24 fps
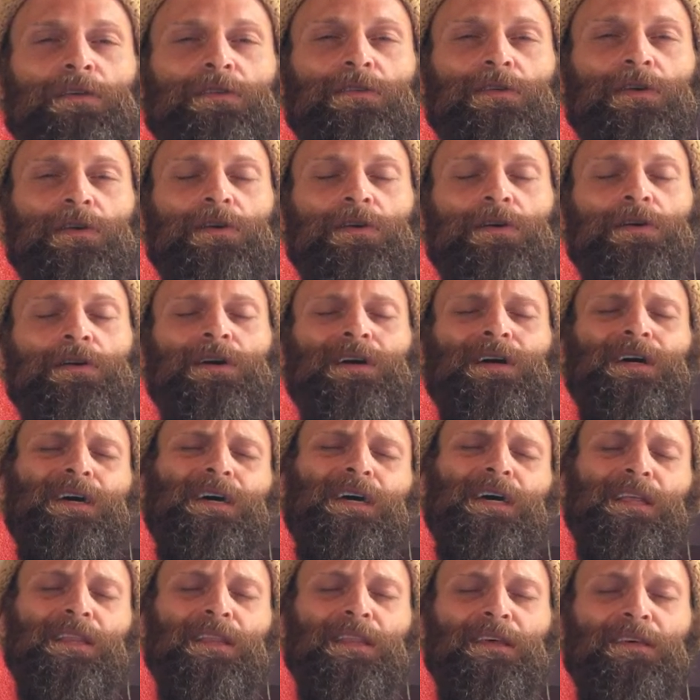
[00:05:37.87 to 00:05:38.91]
So
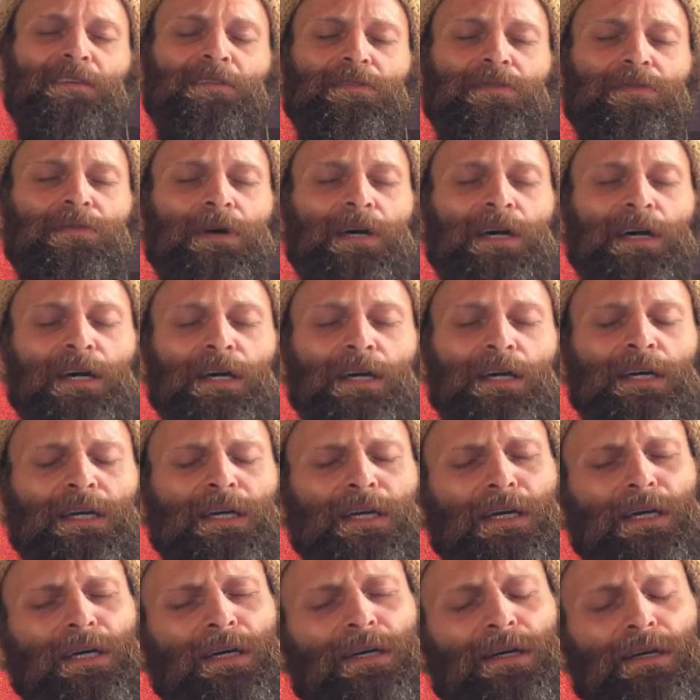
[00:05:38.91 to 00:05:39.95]
in this way,
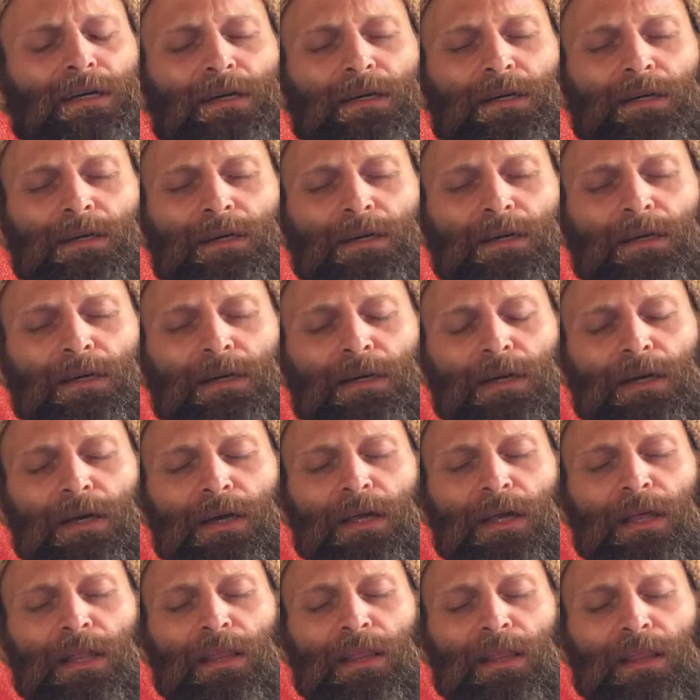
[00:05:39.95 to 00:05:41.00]

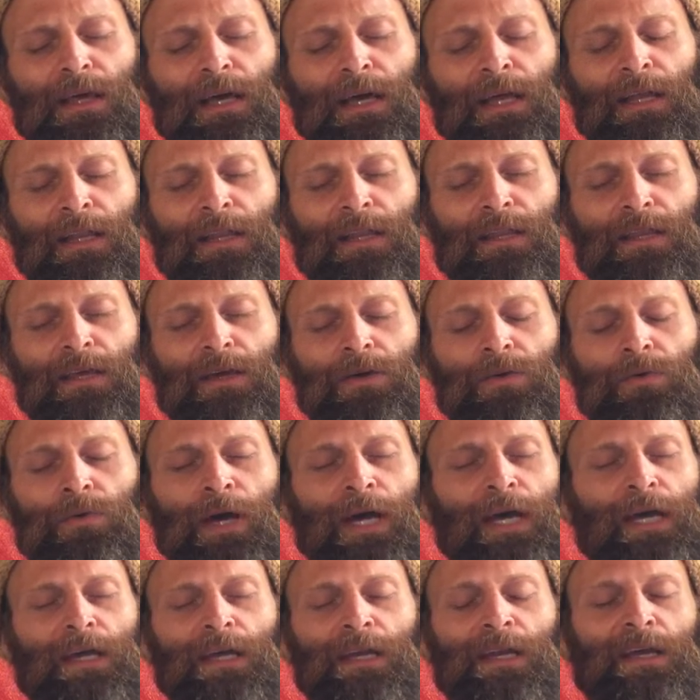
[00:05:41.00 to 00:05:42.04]
then the
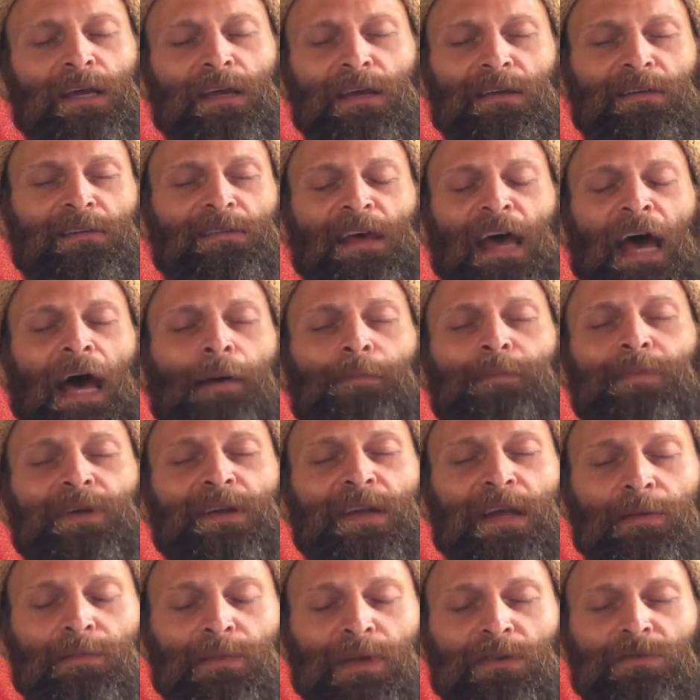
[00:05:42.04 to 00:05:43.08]
awakening has
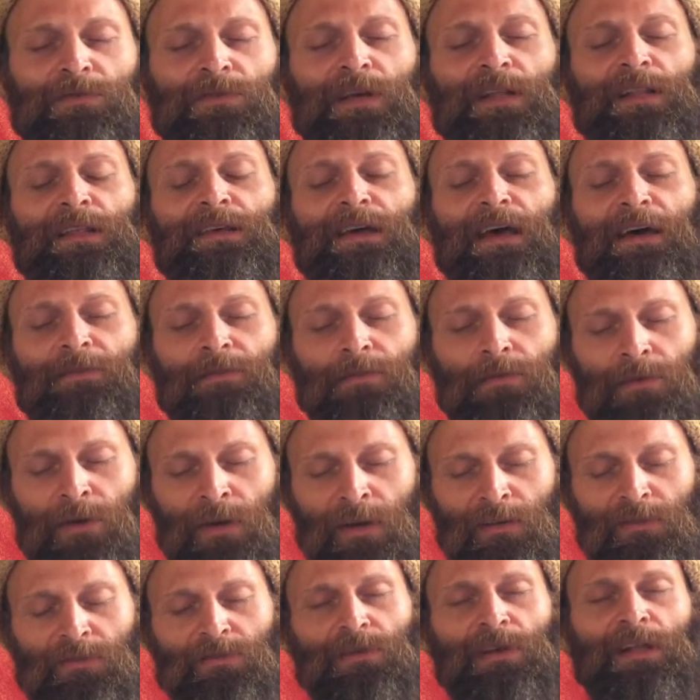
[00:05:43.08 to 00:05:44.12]
happened. I mean, really,
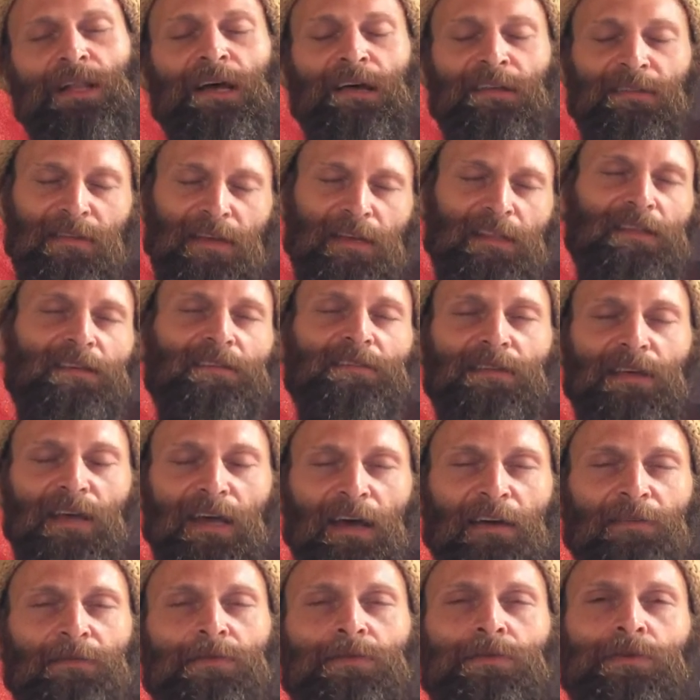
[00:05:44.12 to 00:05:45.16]
everyone has realized, like they say,
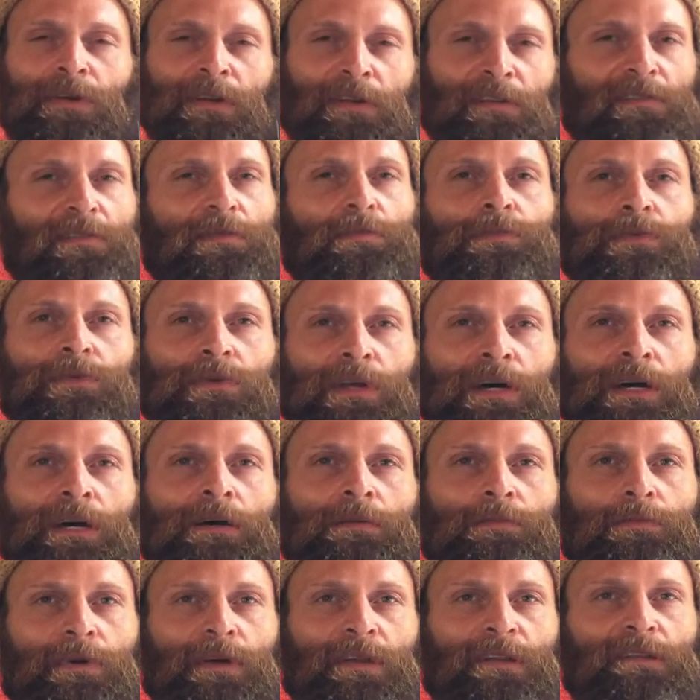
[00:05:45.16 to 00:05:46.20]
everyone is a
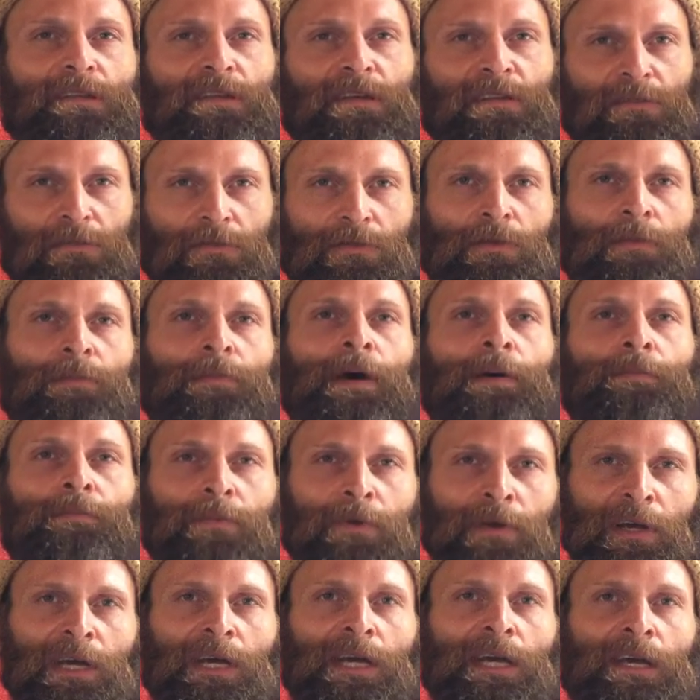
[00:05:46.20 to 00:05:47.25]
Buddha, but just
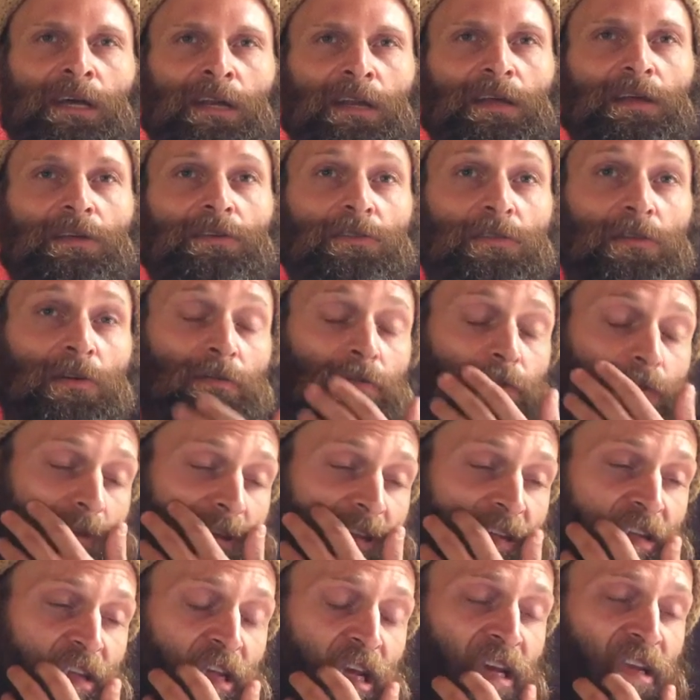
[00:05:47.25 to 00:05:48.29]
remembering it. So if
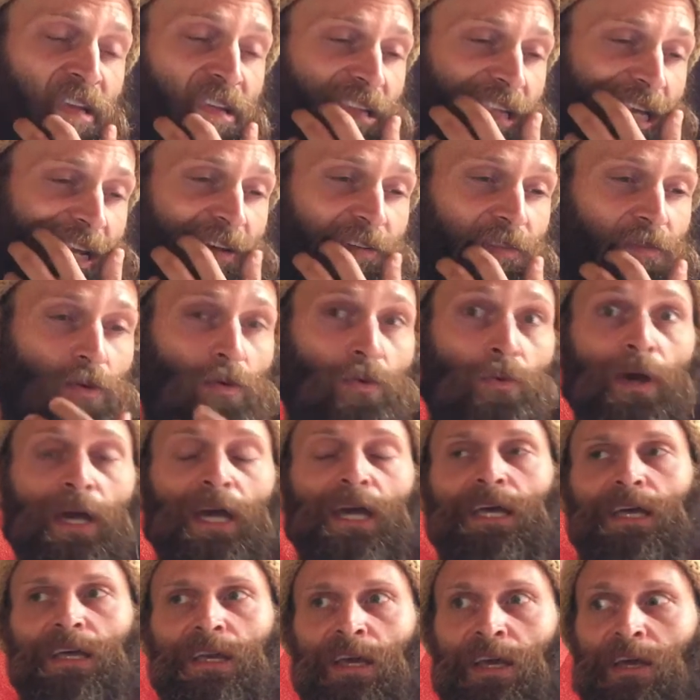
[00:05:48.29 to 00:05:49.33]
we say instead of
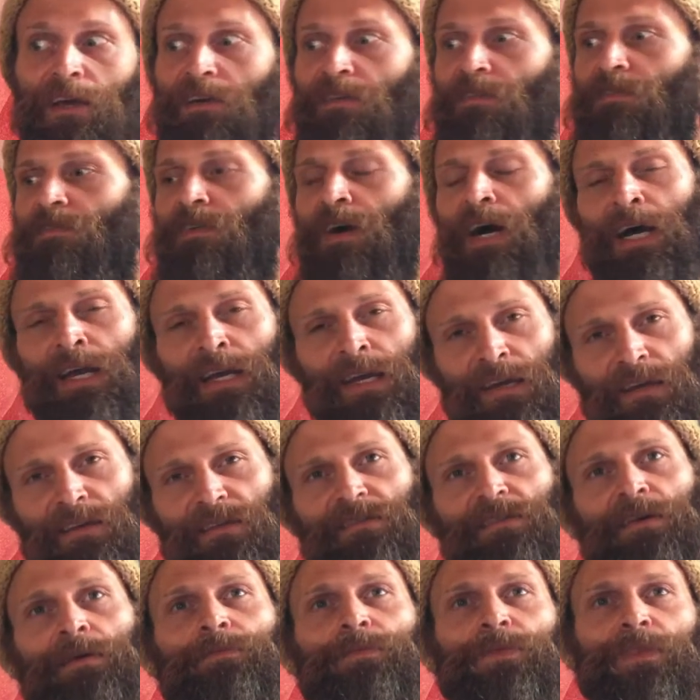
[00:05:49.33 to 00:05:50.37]
awakening or finding
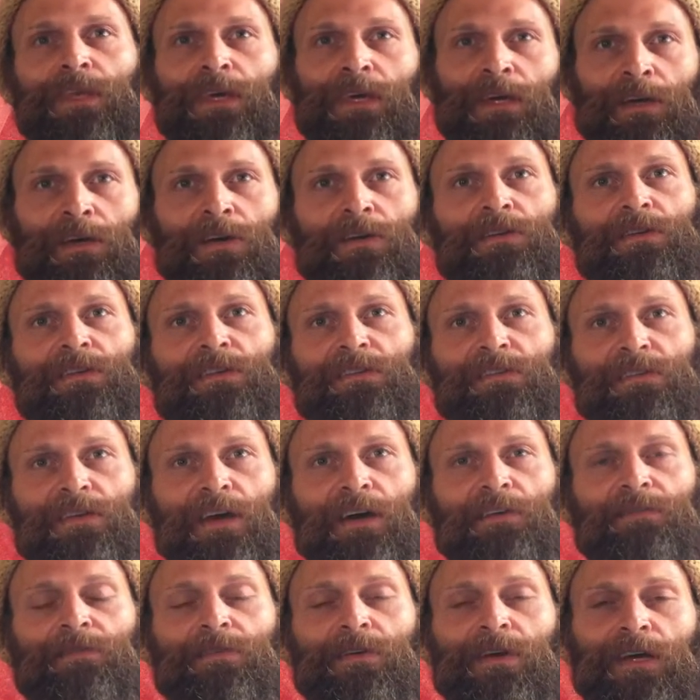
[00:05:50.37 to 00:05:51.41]
something or
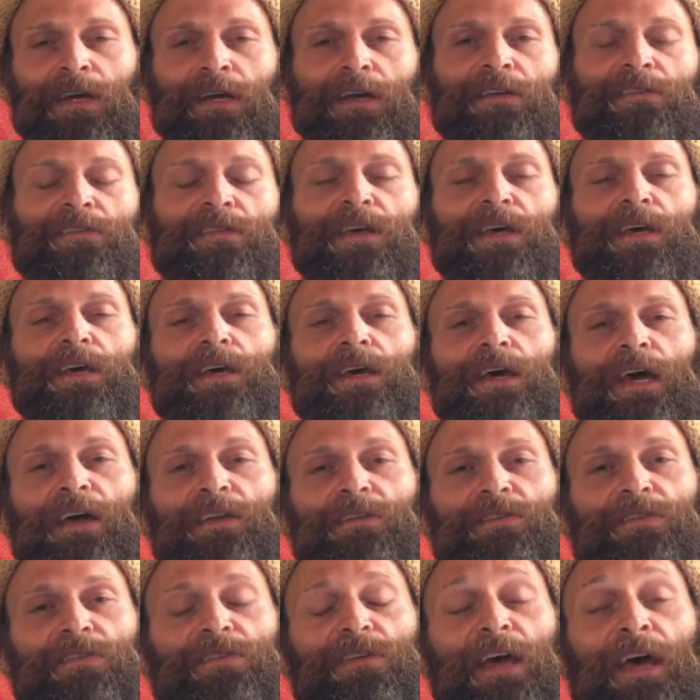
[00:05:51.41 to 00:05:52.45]
discovering as
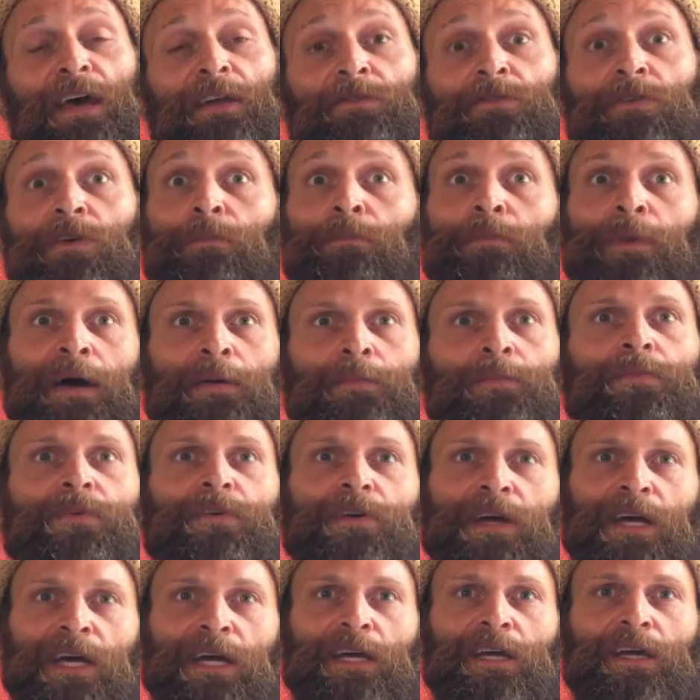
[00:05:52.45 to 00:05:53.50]
and
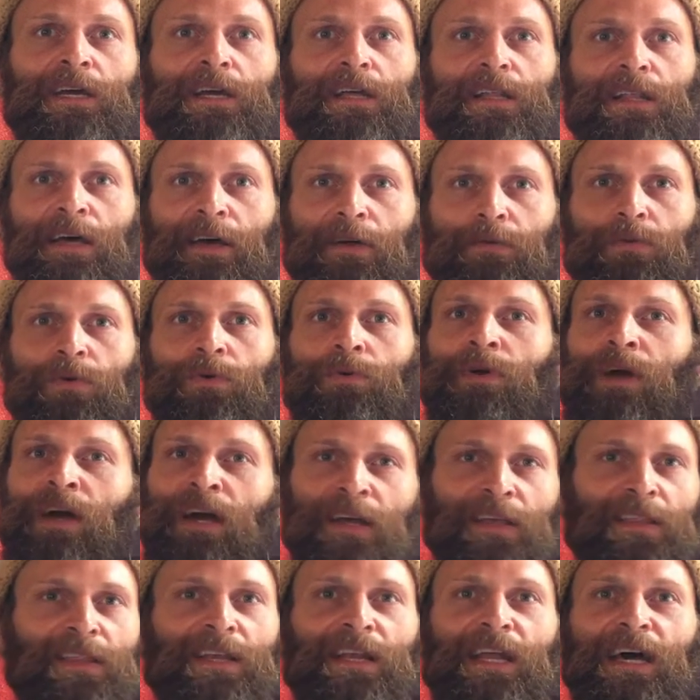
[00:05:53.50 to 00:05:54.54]
remembering, like we're
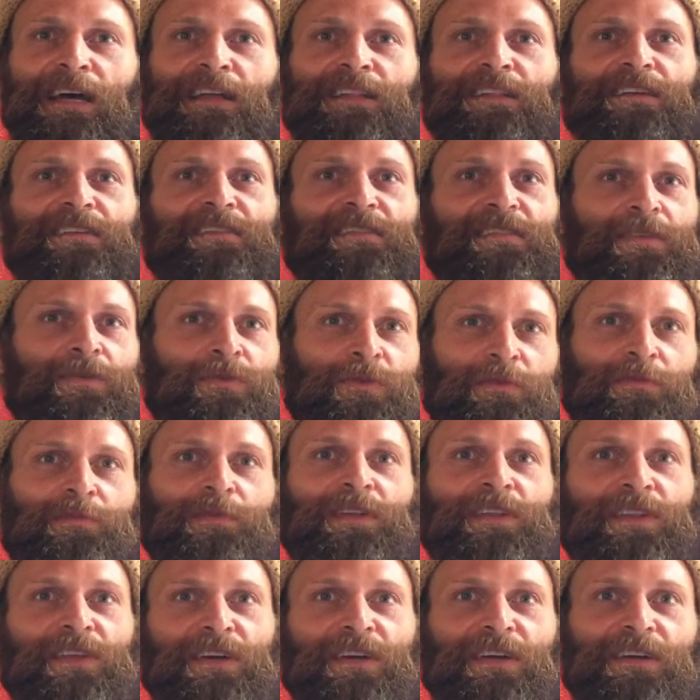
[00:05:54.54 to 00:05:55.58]
wearing the necklace and we've
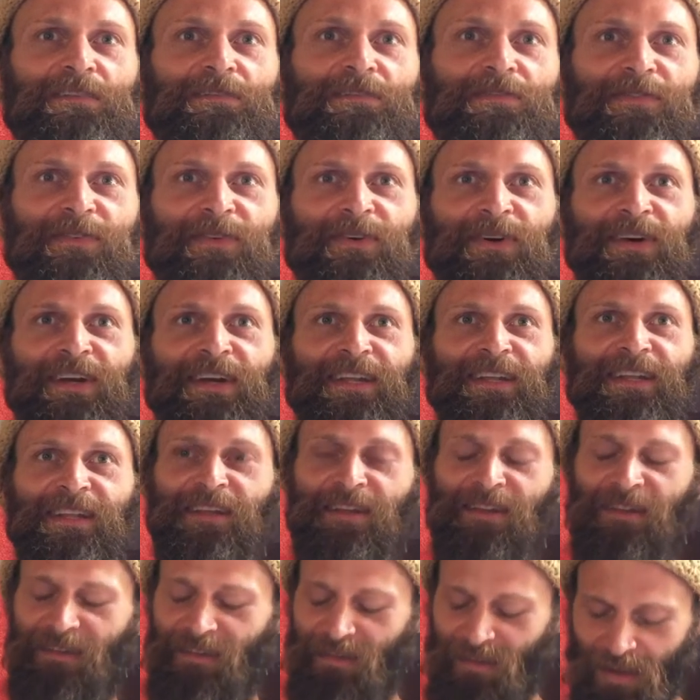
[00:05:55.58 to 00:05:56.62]
been looking for it and
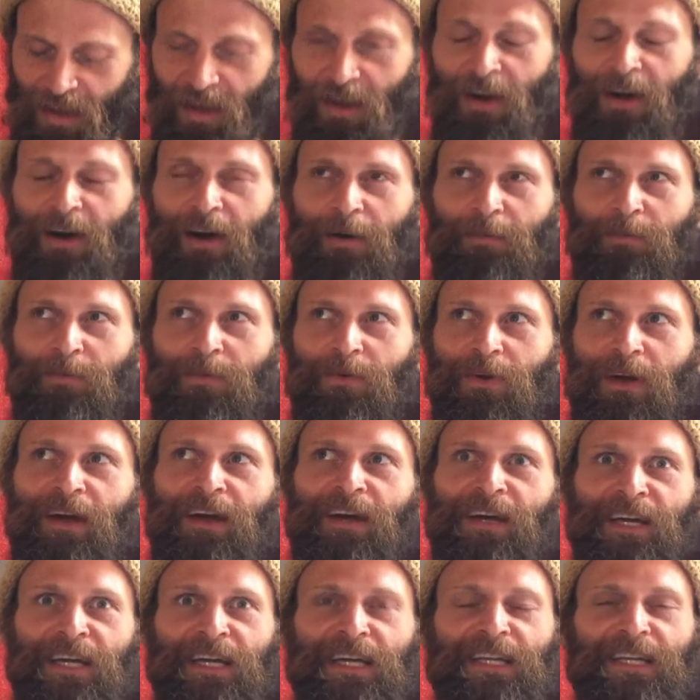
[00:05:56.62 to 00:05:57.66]
then, oh, I'm
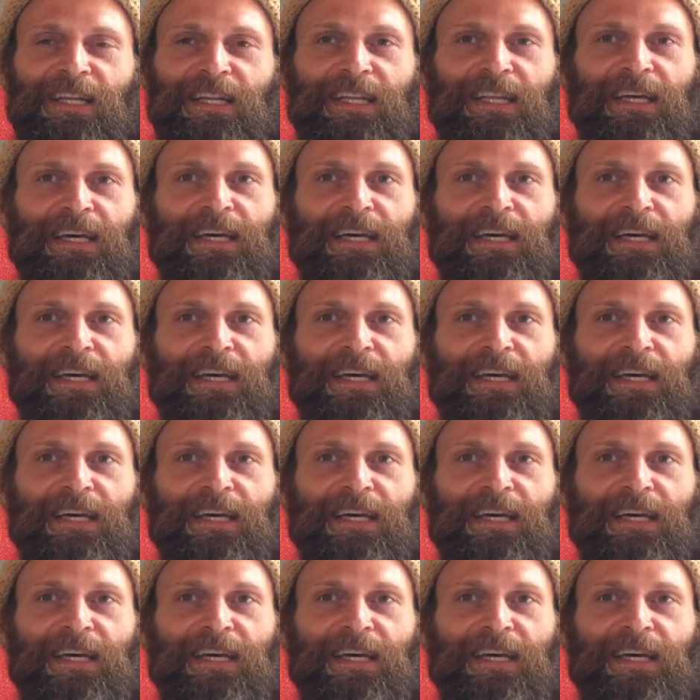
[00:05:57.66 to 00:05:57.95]
wearing it.